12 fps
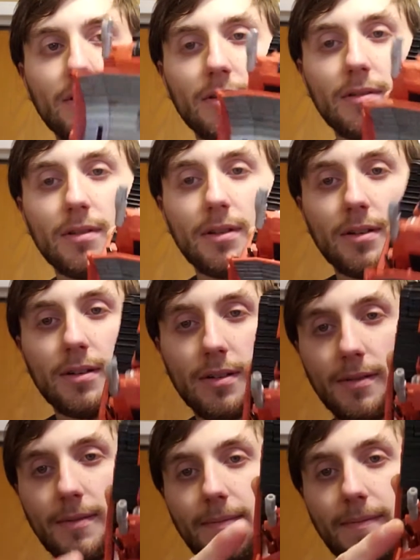there.
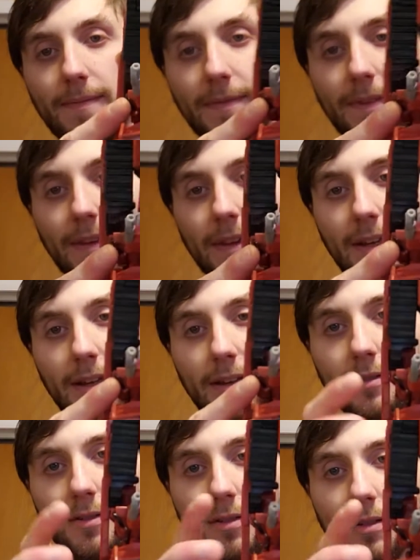
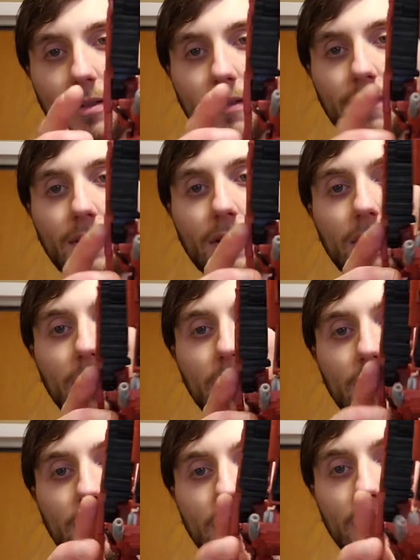Just give you the
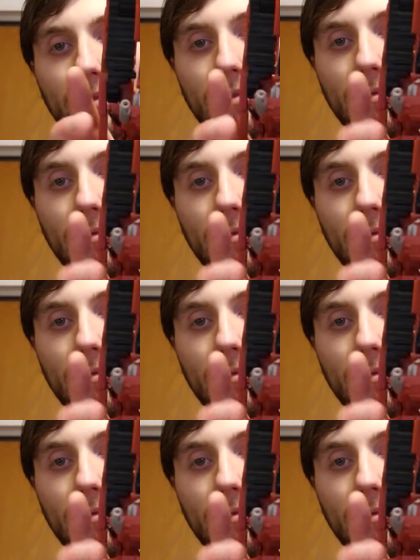look